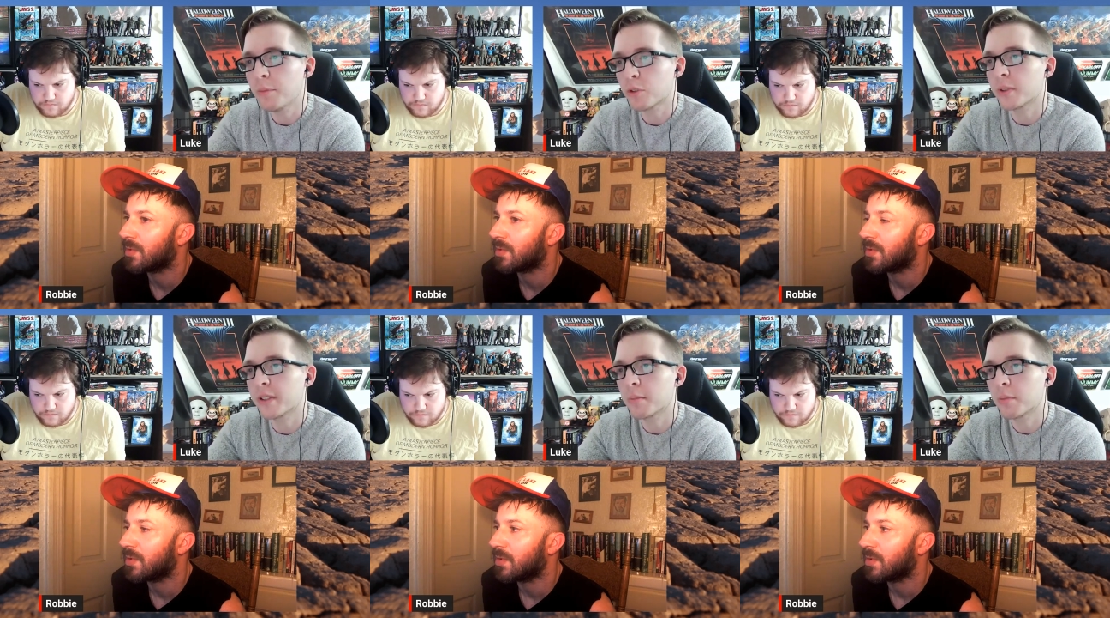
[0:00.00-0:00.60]
Speaker 1: Or
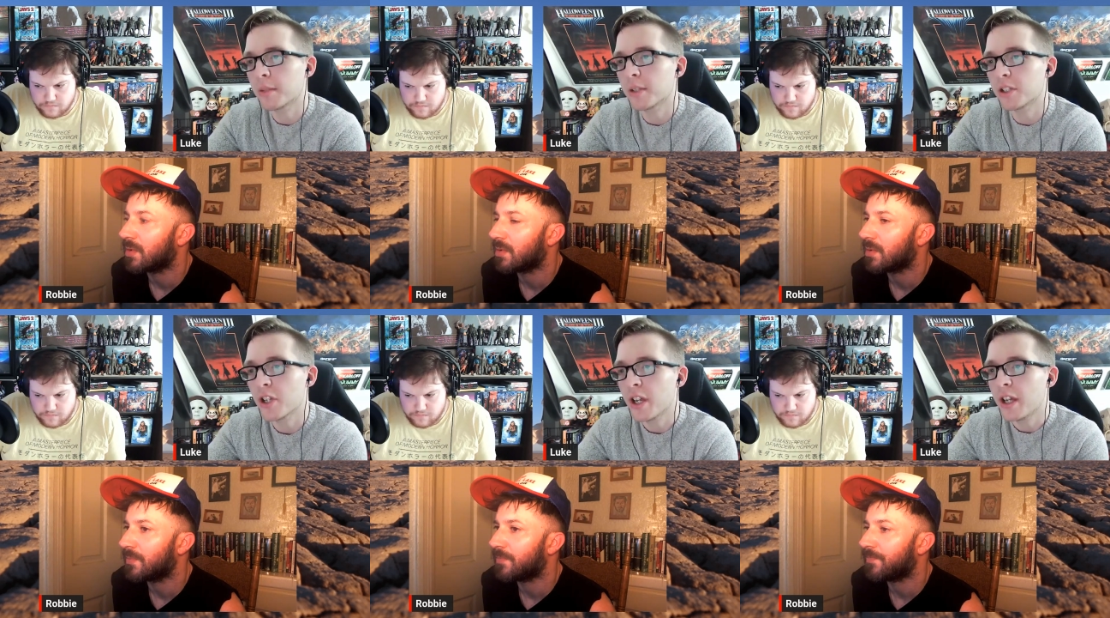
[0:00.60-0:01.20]
was it pretty
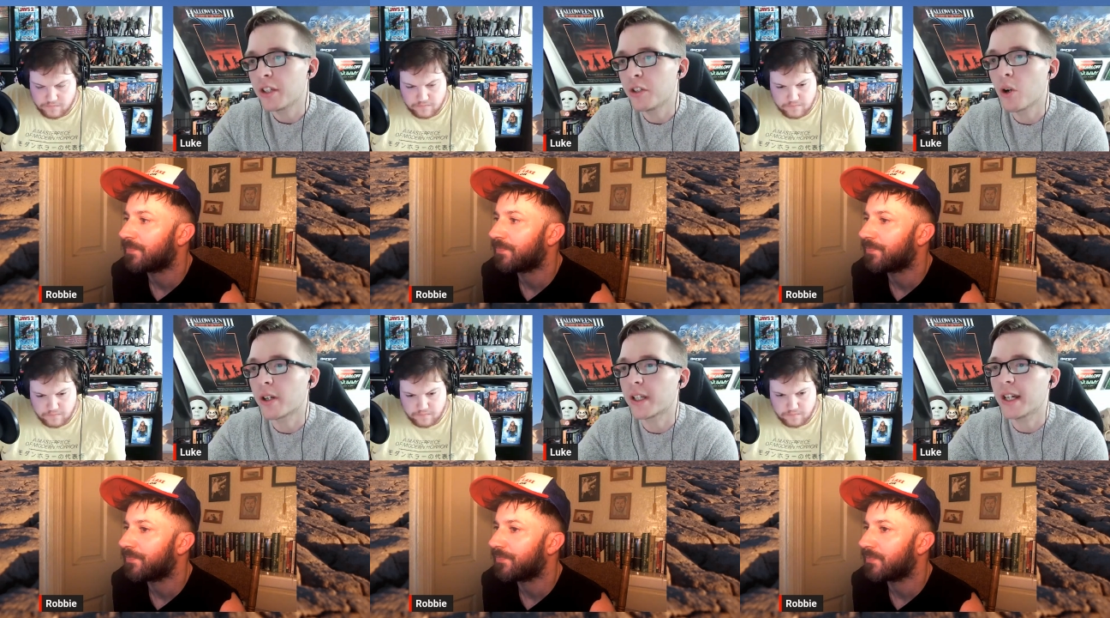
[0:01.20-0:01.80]
much you
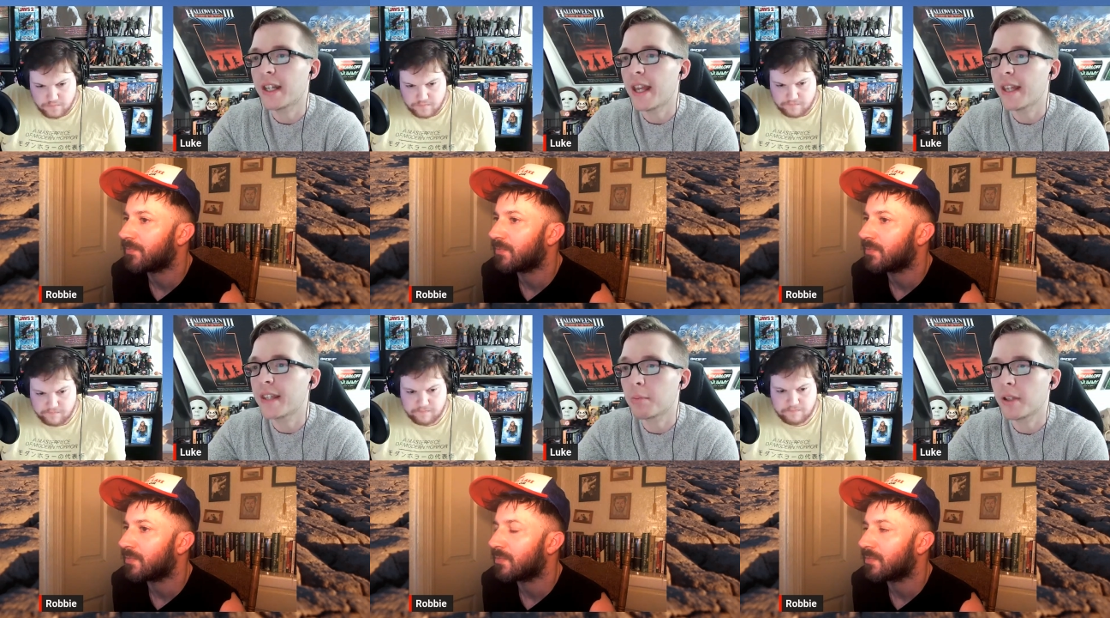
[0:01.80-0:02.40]
already kind of had
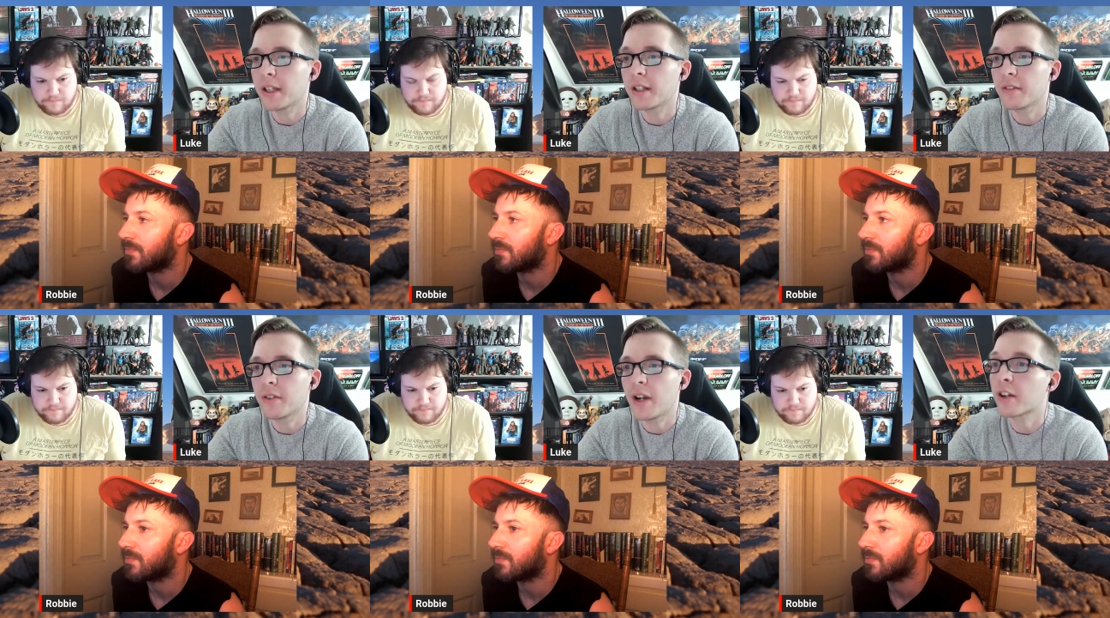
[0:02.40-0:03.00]
that plan
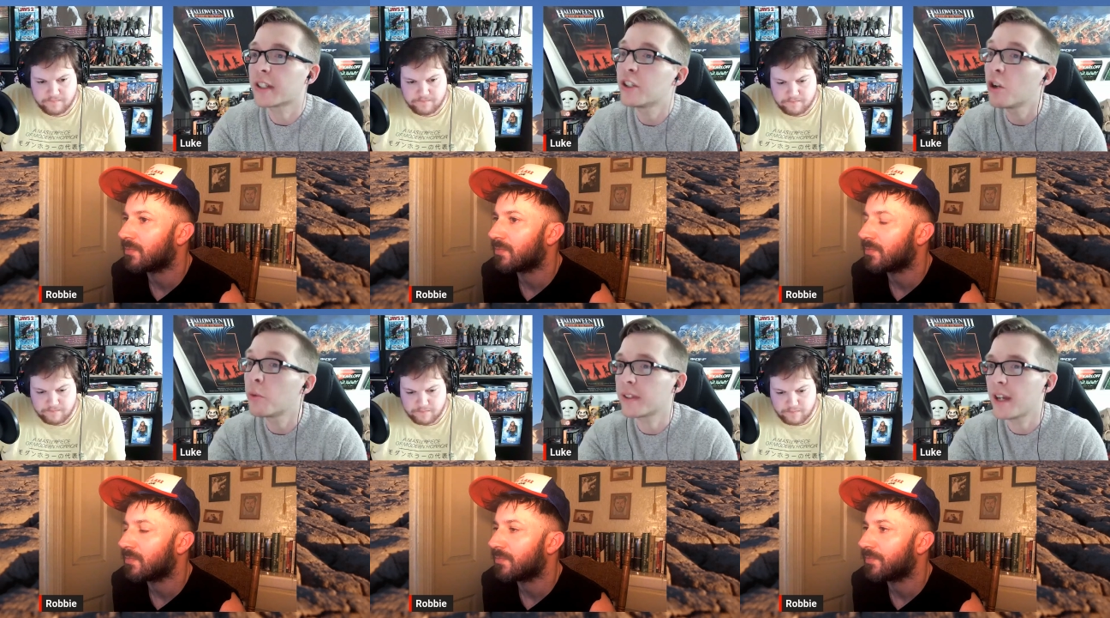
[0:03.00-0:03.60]
of, I already know
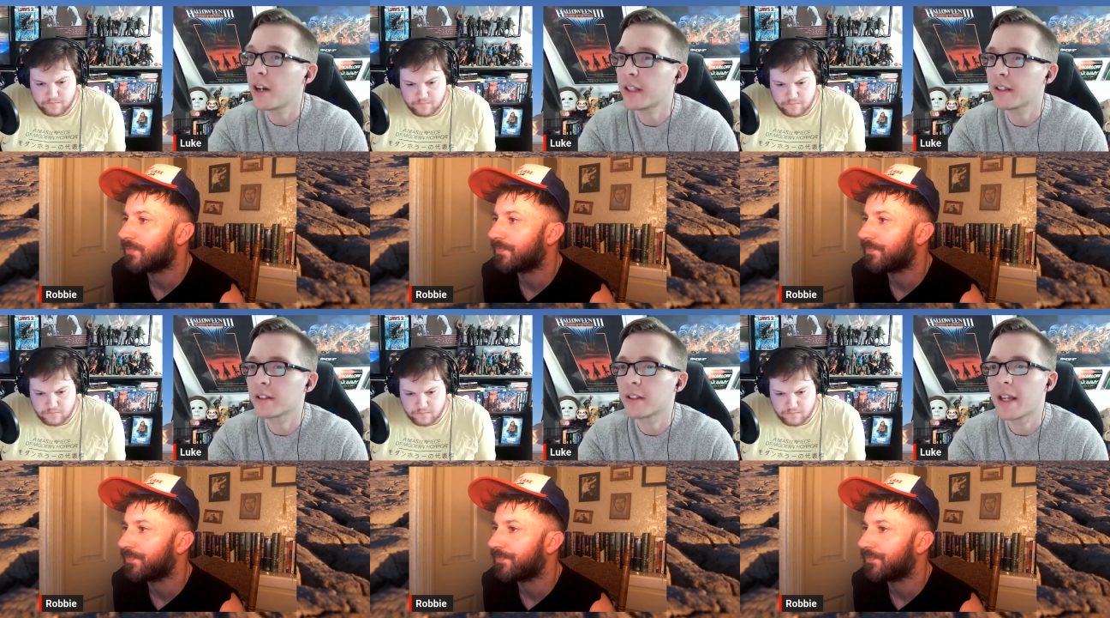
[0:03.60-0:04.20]
what's out
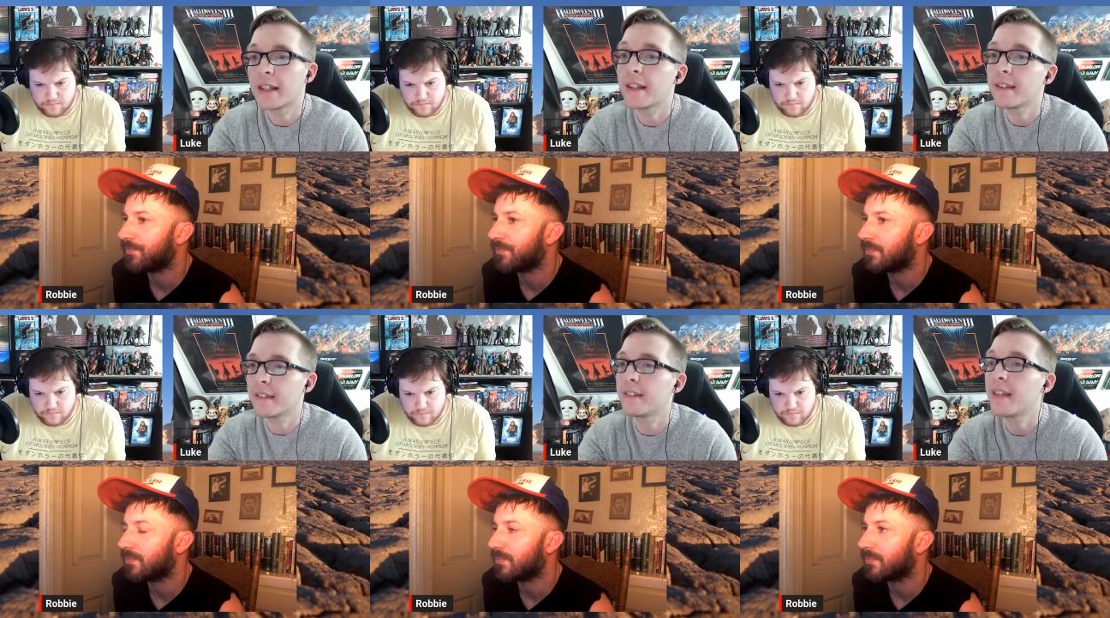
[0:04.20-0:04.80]
here and
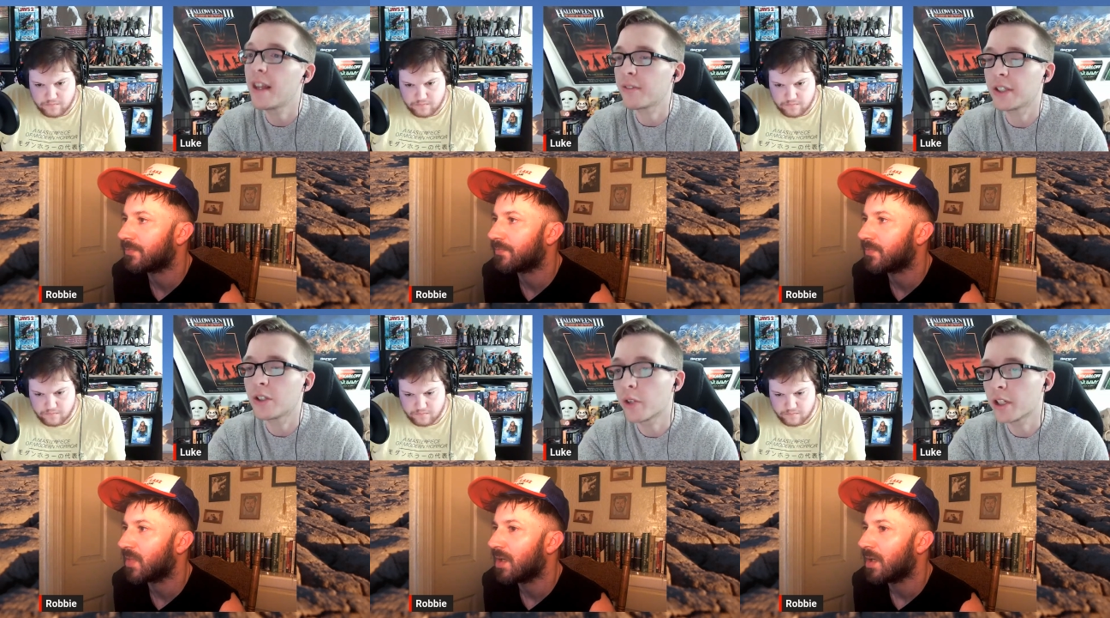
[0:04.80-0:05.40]
this is definitely
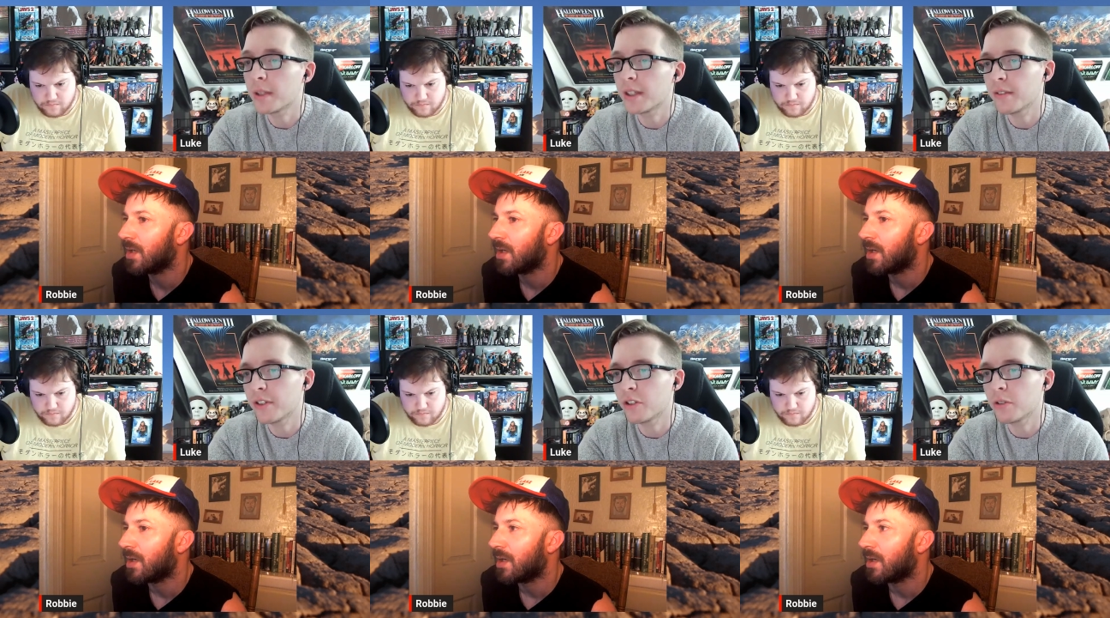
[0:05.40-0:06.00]
going to be in the
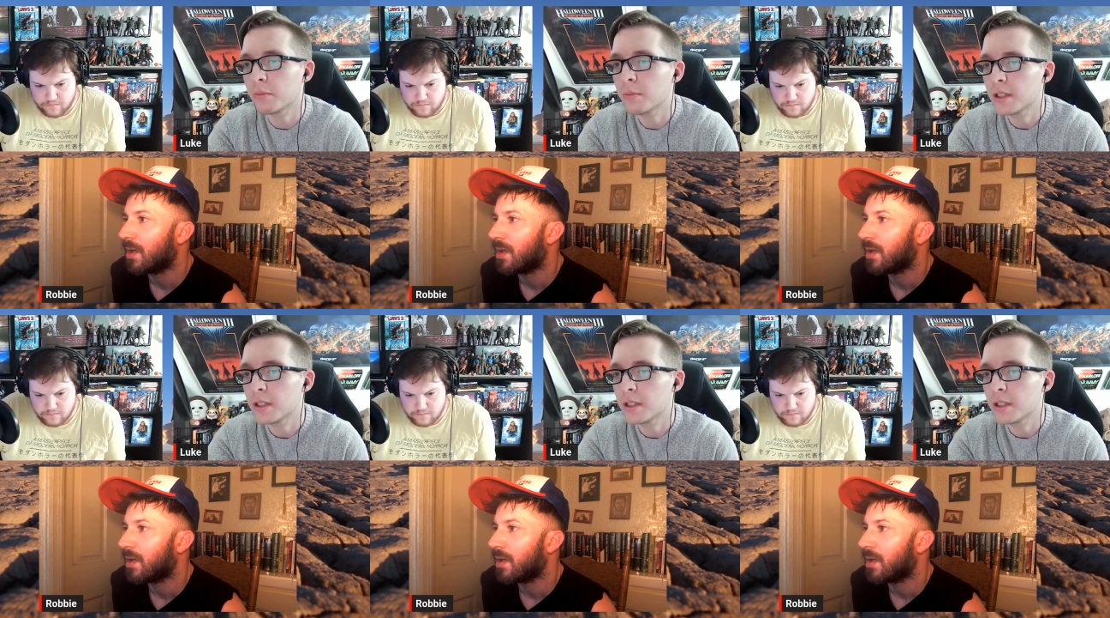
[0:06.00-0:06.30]
film,